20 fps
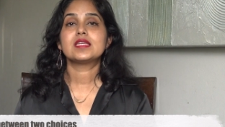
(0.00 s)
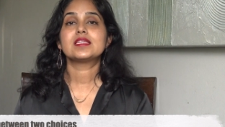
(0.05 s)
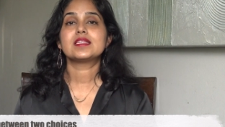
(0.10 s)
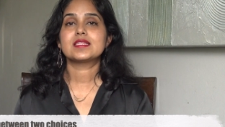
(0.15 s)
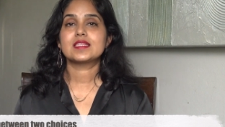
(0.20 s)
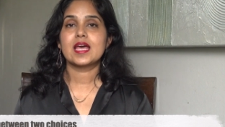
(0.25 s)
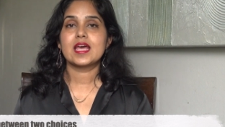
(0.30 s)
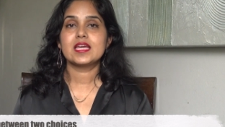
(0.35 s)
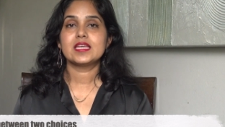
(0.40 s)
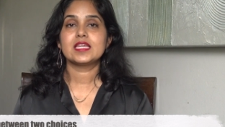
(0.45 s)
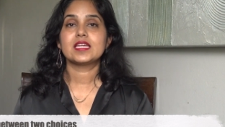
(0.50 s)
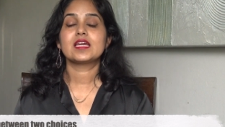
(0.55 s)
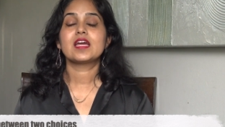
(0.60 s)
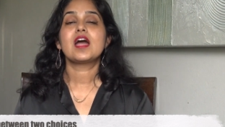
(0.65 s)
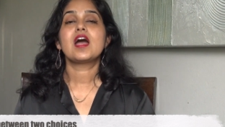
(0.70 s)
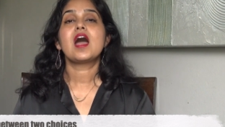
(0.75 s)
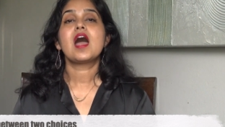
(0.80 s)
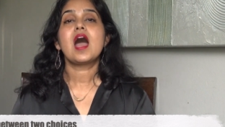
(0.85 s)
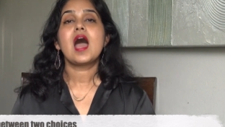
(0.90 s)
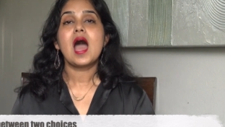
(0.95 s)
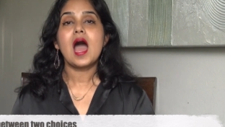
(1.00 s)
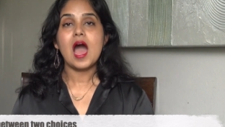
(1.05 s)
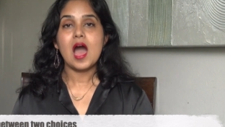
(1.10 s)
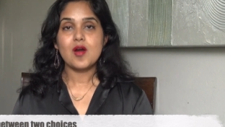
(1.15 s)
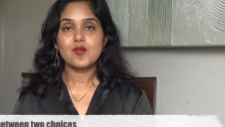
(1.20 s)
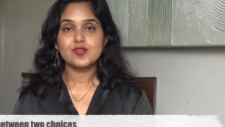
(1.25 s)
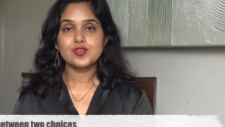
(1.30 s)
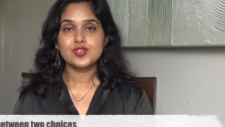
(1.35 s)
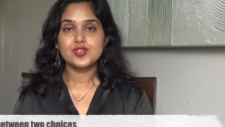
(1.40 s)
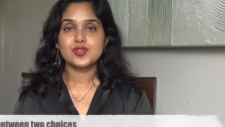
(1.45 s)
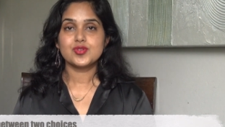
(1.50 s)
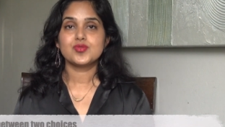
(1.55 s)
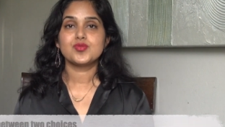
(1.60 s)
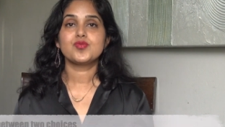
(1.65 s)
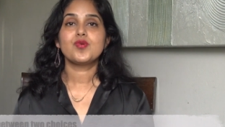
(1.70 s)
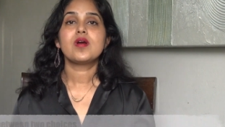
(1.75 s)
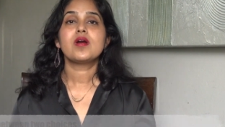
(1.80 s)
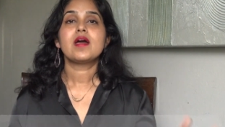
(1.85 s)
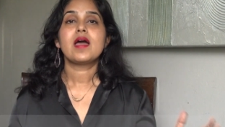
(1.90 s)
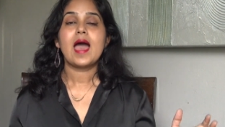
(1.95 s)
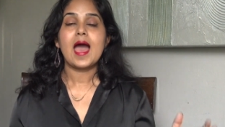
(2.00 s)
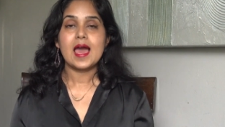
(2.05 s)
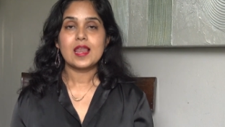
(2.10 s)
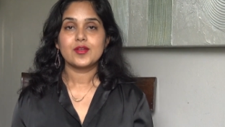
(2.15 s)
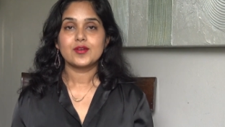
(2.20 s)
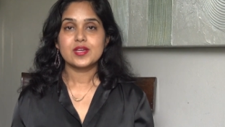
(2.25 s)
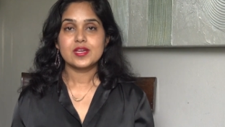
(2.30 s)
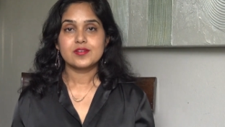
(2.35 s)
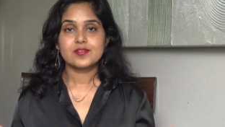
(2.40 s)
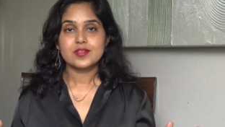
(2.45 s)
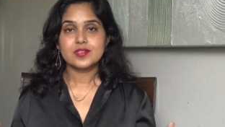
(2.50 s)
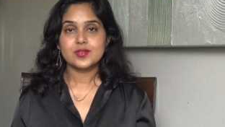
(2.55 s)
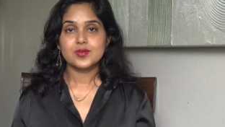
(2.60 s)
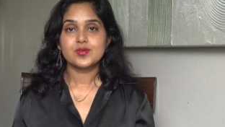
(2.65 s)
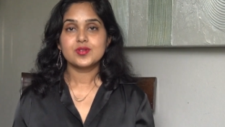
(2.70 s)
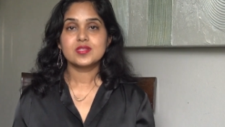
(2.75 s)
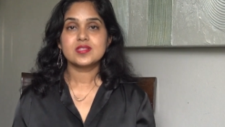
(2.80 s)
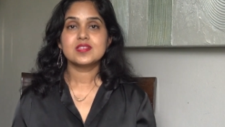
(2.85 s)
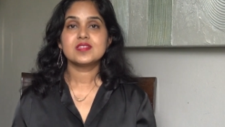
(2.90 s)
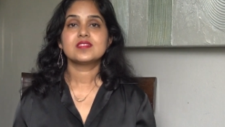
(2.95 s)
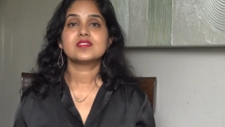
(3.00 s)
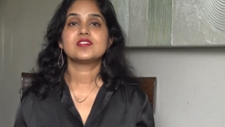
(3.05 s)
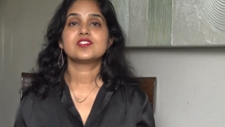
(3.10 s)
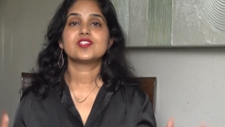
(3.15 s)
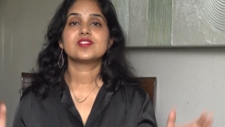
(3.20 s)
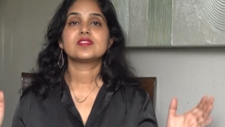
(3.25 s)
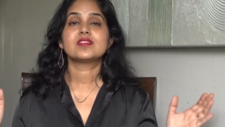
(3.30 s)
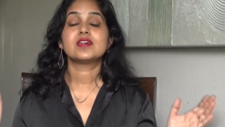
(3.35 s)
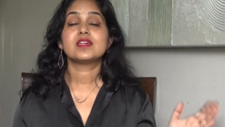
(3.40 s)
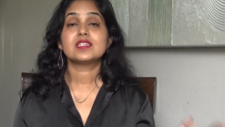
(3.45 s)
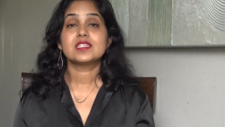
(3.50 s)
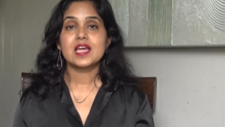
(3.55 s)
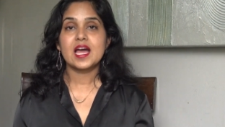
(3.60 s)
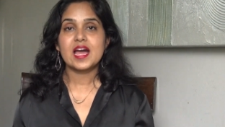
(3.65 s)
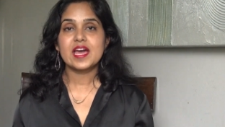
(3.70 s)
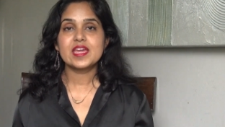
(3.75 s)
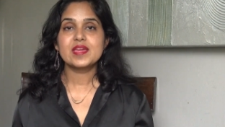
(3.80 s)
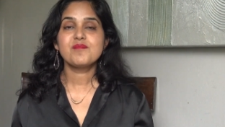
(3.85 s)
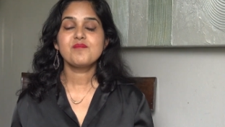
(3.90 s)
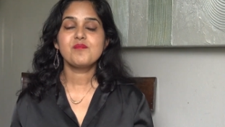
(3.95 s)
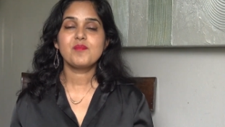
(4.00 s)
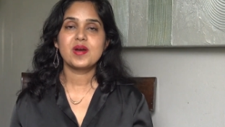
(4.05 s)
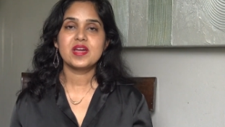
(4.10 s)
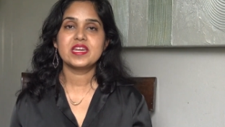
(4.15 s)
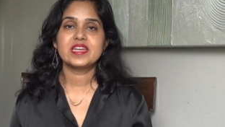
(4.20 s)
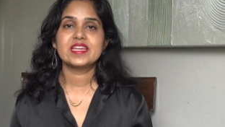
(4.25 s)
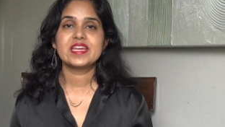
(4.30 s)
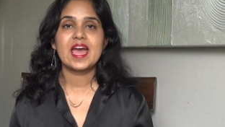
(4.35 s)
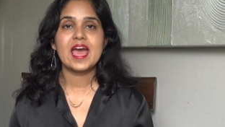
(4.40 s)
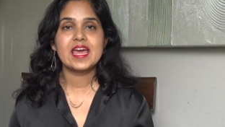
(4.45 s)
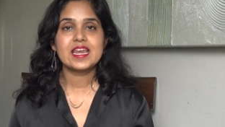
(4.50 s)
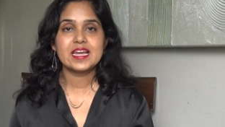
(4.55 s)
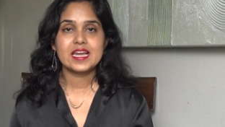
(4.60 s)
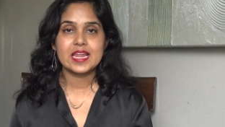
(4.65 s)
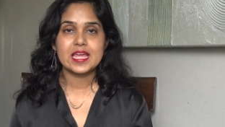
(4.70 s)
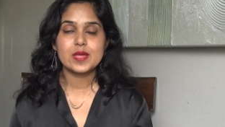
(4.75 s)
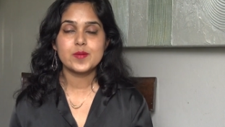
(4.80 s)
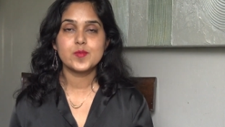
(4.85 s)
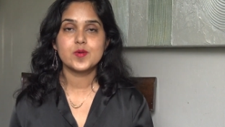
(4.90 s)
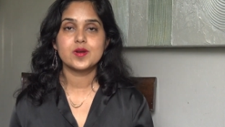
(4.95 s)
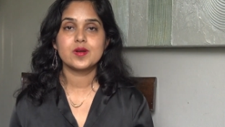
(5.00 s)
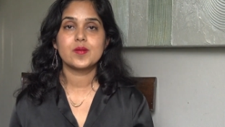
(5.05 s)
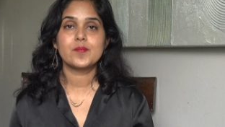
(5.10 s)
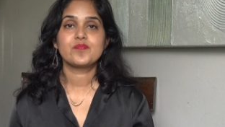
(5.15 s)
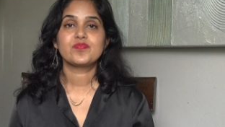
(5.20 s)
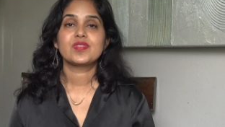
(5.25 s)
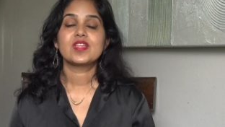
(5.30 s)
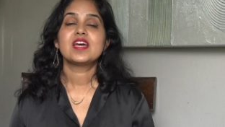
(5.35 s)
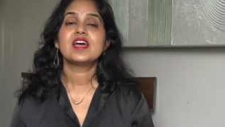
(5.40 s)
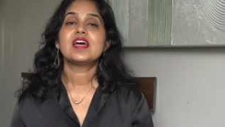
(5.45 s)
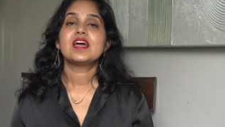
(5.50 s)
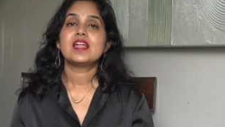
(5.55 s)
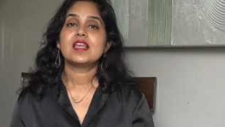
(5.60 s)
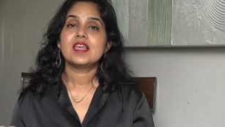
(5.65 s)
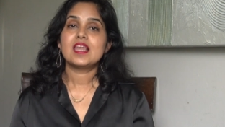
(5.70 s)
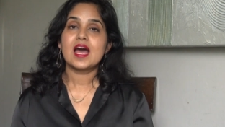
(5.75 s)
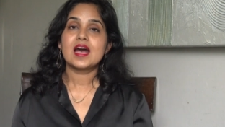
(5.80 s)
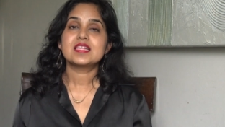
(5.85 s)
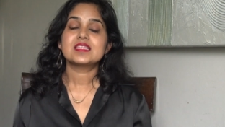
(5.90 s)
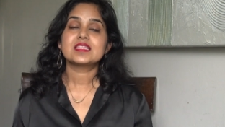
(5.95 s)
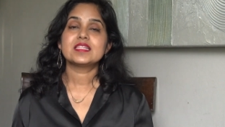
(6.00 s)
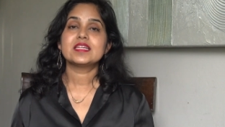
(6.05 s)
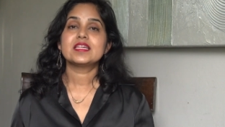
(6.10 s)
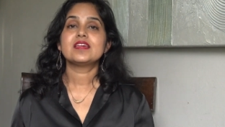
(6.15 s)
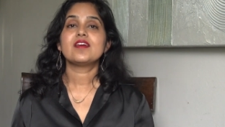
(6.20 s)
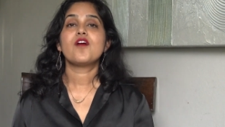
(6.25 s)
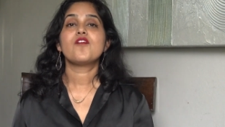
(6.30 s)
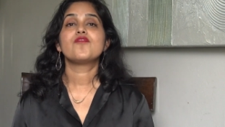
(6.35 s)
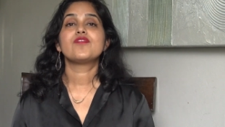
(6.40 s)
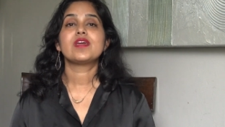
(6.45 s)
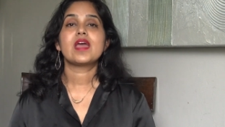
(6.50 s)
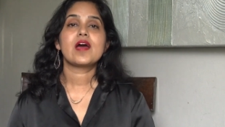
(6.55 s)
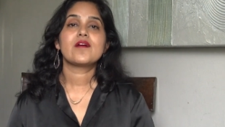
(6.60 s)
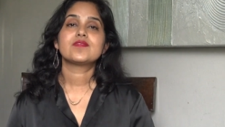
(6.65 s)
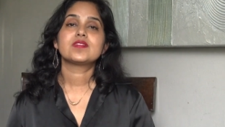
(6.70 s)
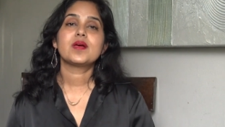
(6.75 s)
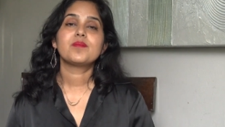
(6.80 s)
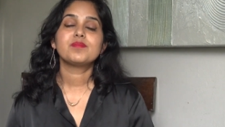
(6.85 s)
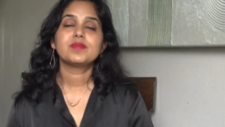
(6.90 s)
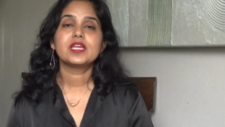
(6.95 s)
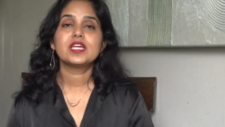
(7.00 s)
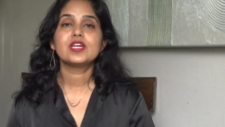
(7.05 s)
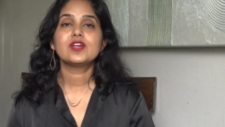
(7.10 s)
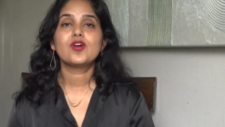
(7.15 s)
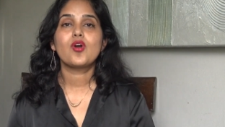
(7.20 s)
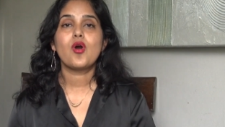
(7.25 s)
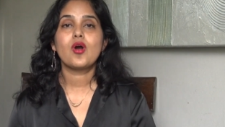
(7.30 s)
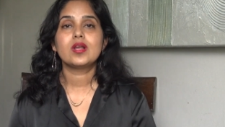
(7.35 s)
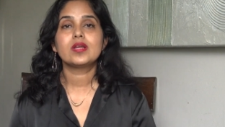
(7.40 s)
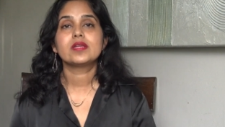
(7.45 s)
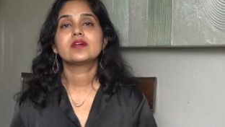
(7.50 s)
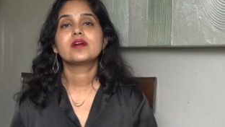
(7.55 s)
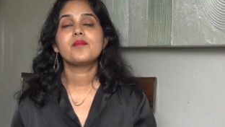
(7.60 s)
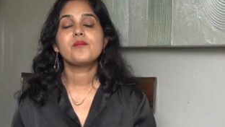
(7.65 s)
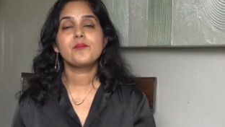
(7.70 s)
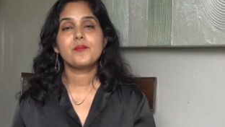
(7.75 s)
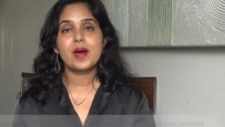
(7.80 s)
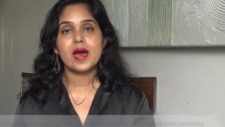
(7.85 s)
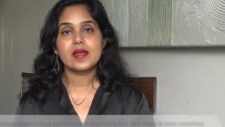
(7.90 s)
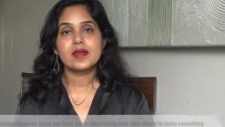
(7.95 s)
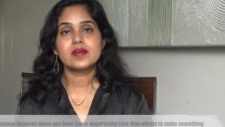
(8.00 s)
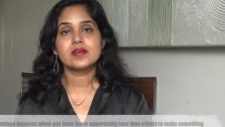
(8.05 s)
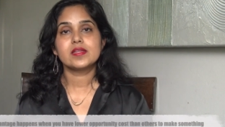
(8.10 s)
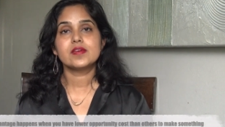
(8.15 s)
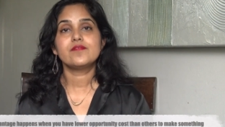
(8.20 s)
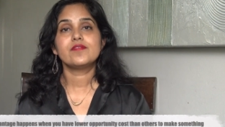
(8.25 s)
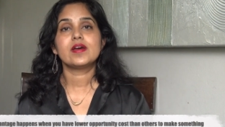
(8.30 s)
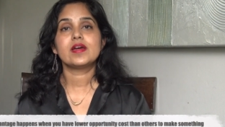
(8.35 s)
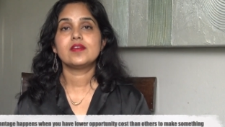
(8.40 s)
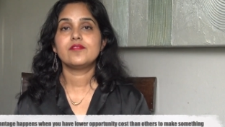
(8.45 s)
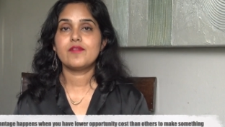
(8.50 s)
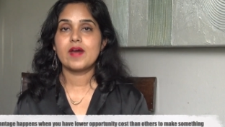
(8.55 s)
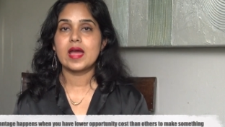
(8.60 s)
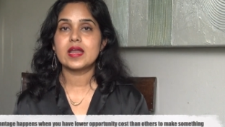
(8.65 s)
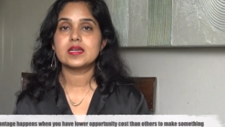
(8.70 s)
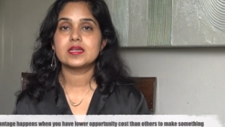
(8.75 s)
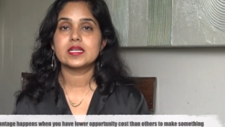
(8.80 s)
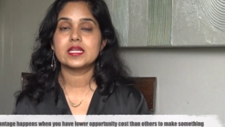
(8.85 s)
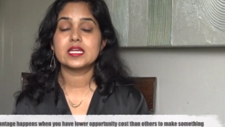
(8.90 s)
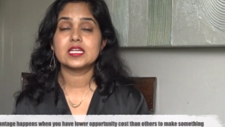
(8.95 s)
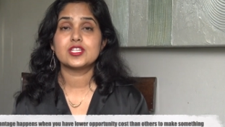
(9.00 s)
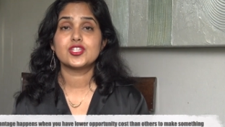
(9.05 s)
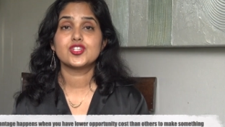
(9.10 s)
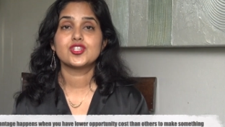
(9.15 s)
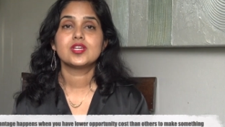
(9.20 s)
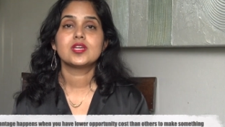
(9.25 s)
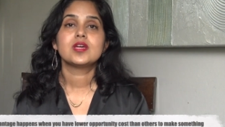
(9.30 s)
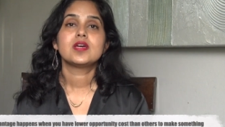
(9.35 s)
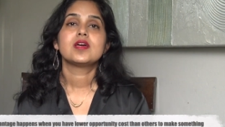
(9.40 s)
deciding how to allocate resources such as their time, money, and labor. Lastly, we have something called comparative advantage.